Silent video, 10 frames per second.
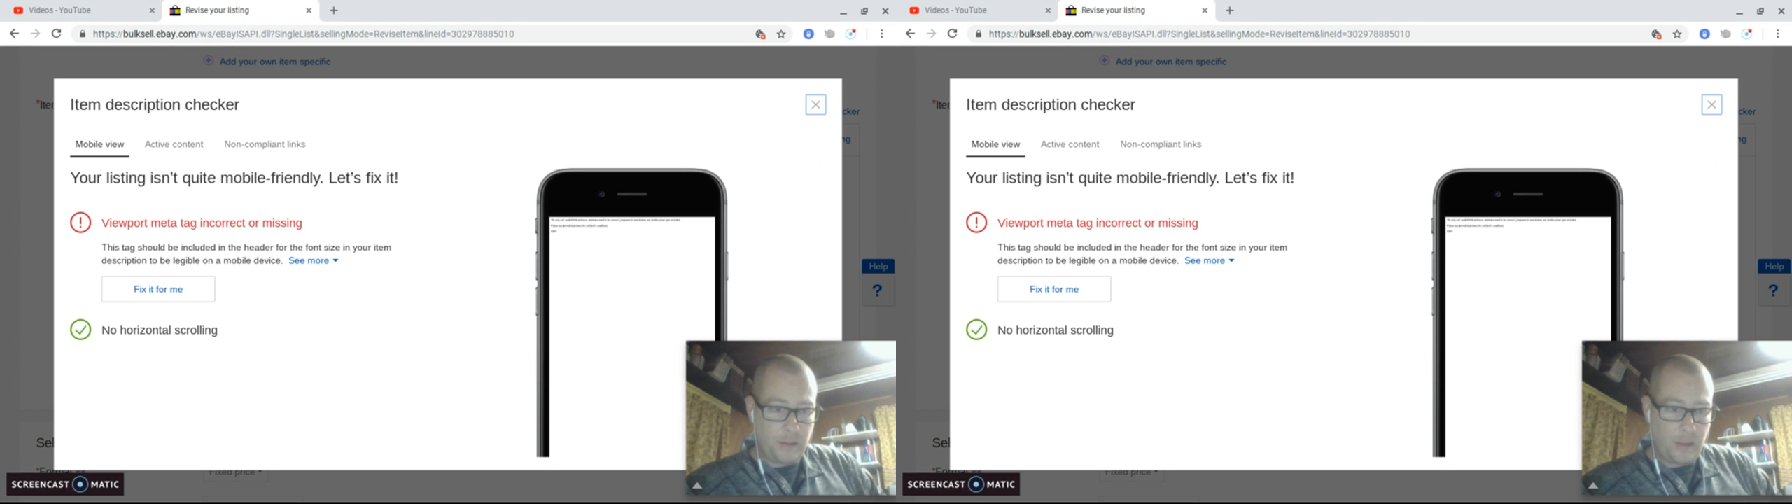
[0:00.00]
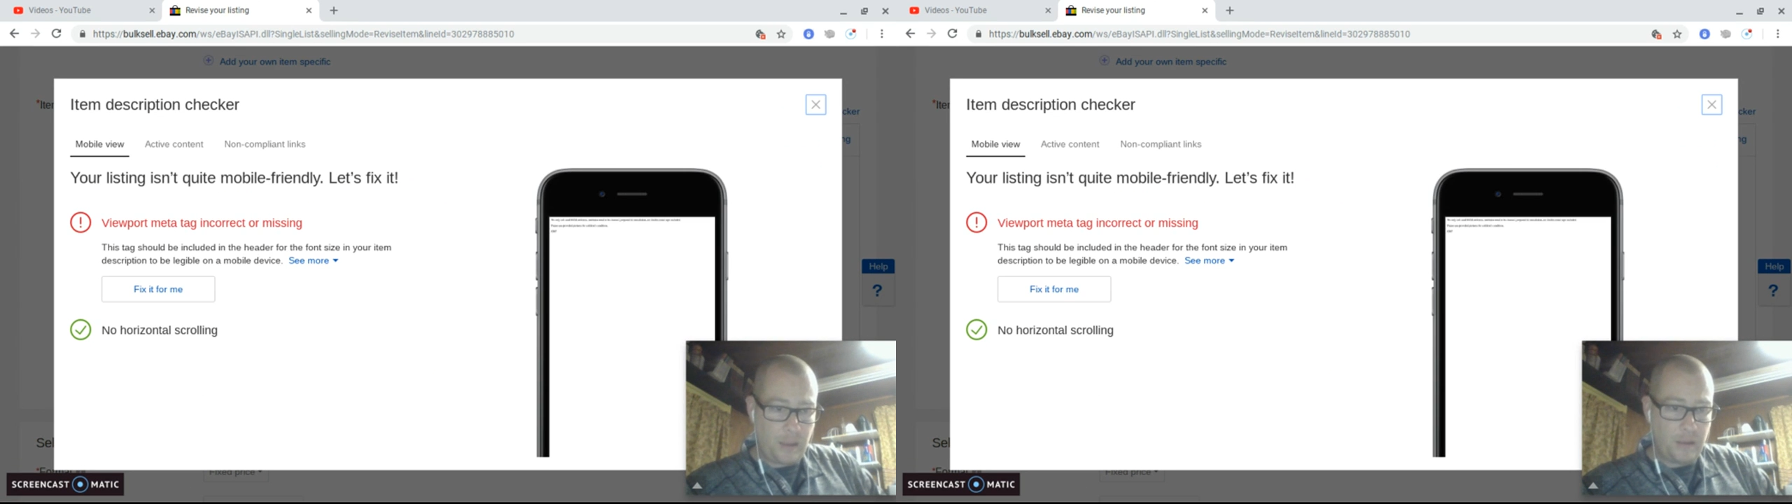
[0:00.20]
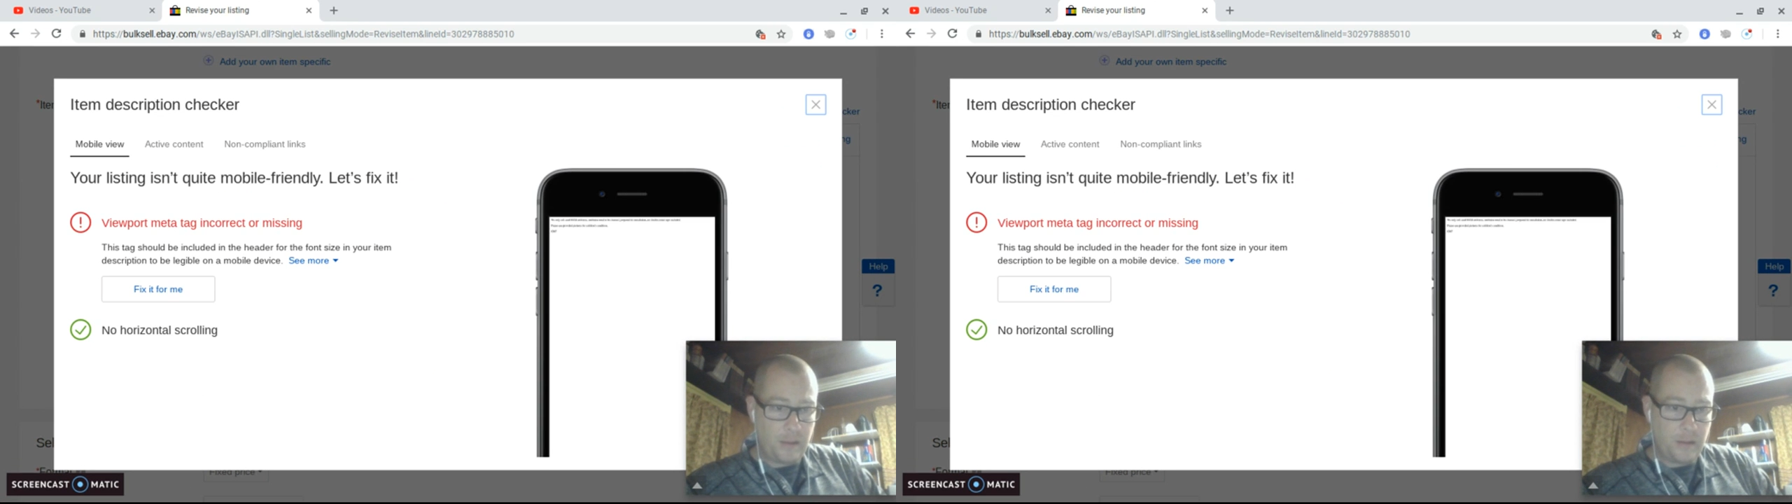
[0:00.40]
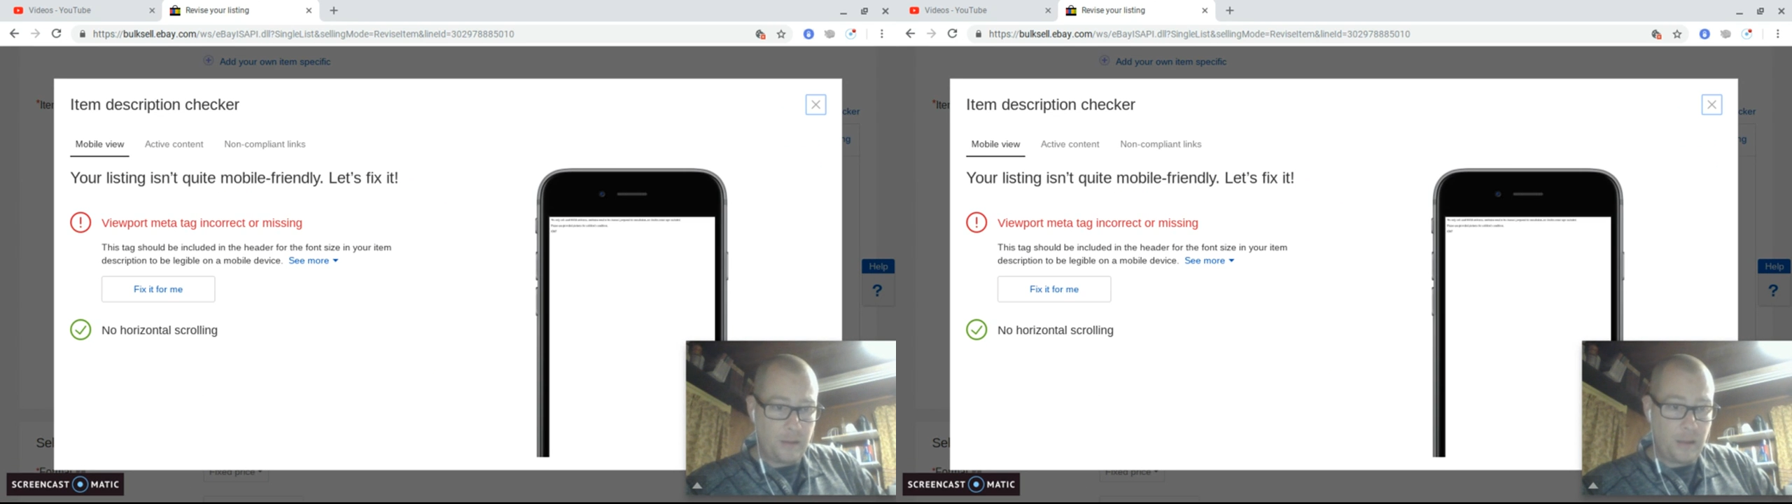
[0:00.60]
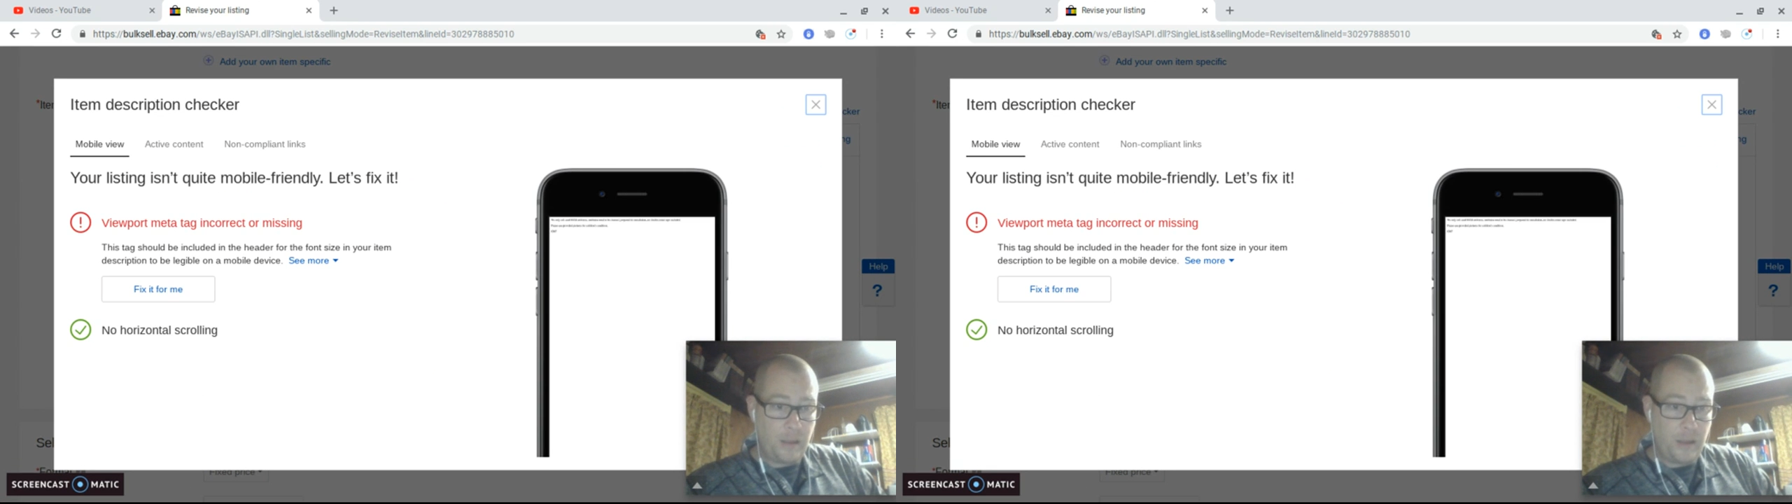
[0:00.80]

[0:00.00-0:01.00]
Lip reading: says